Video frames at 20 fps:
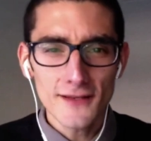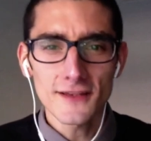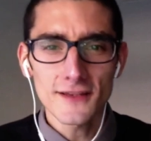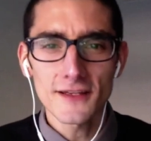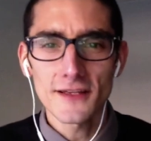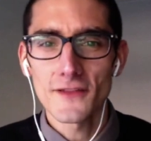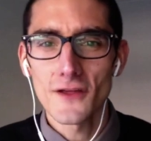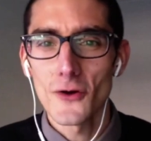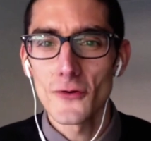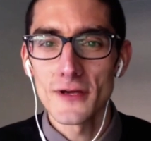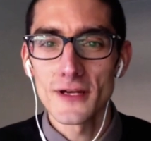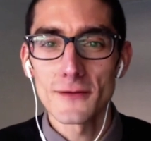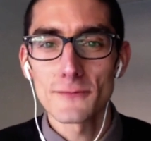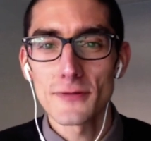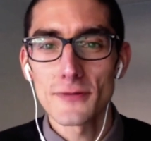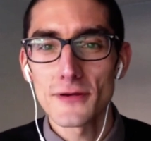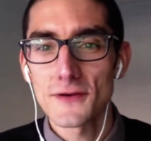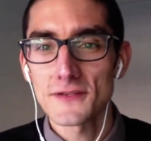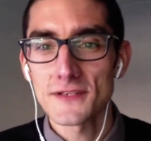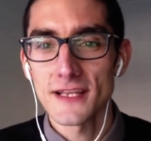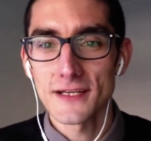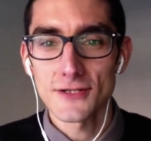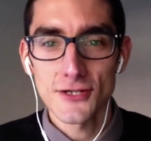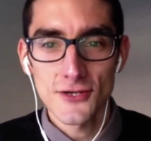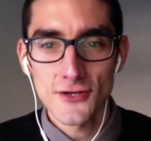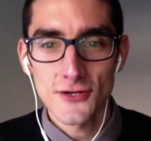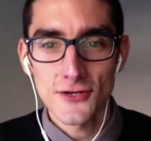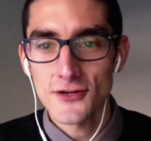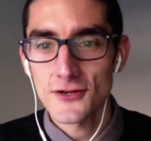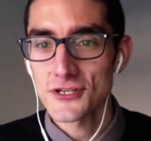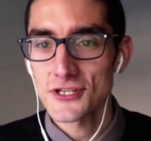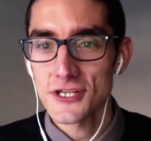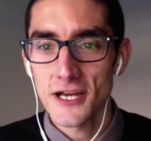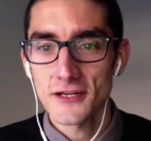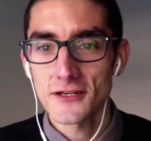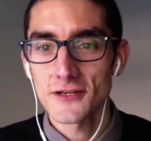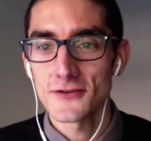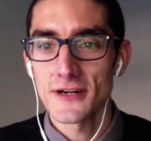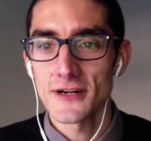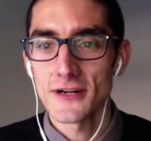Oddly, though, it appears that Turner,
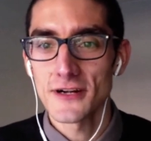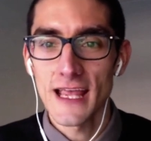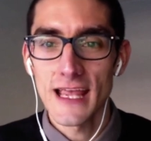Schechner,